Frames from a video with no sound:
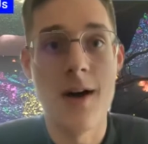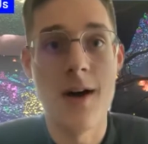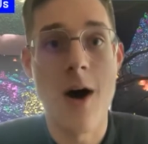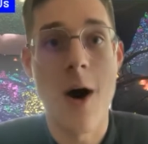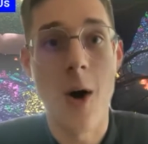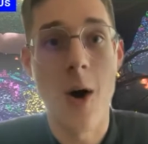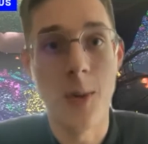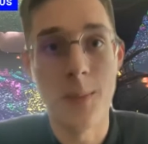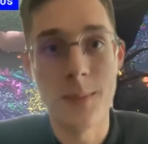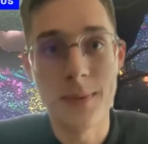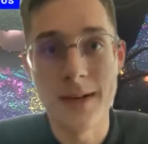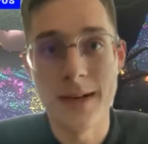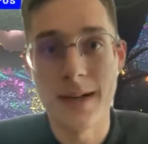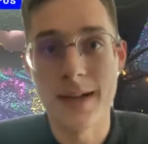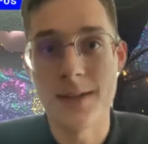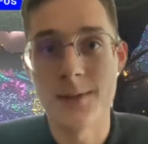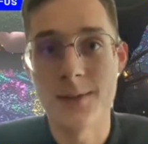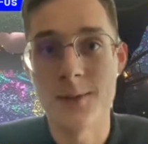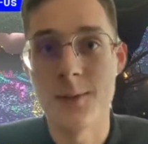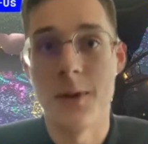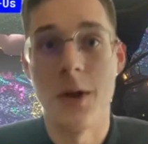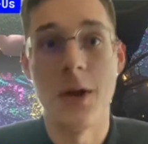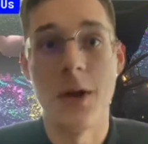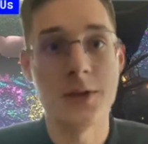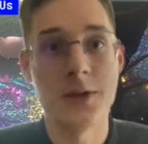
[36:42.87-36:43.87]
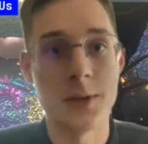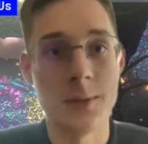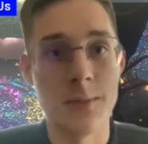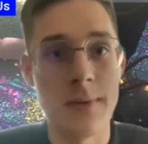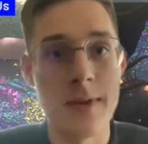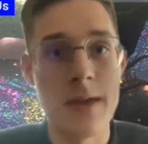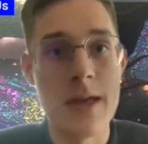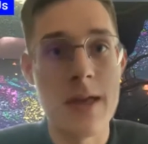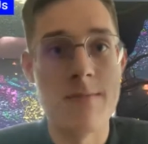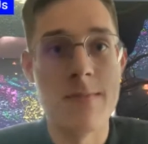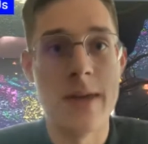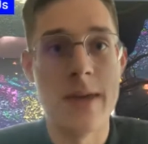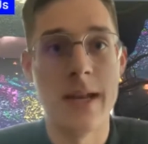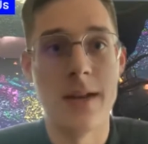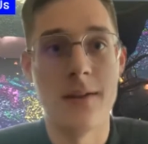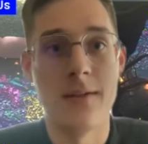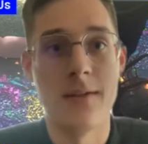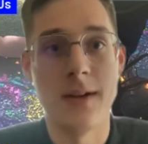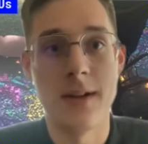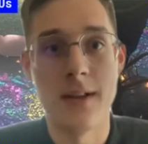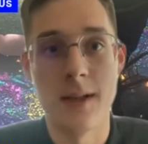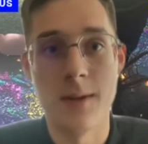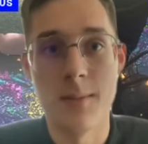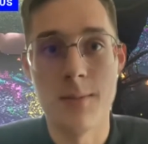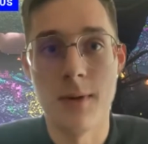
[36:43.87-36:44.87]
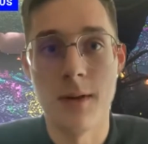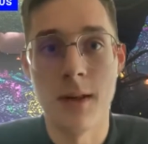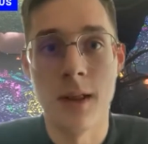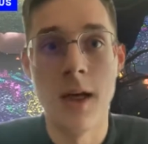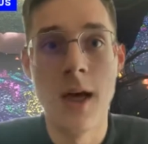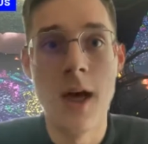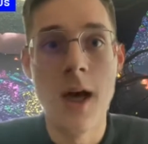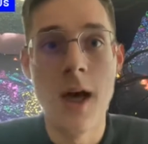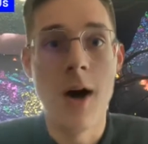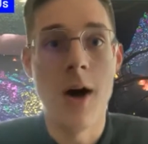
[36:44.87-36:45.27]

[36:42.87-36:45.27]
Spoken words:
openings will also be made available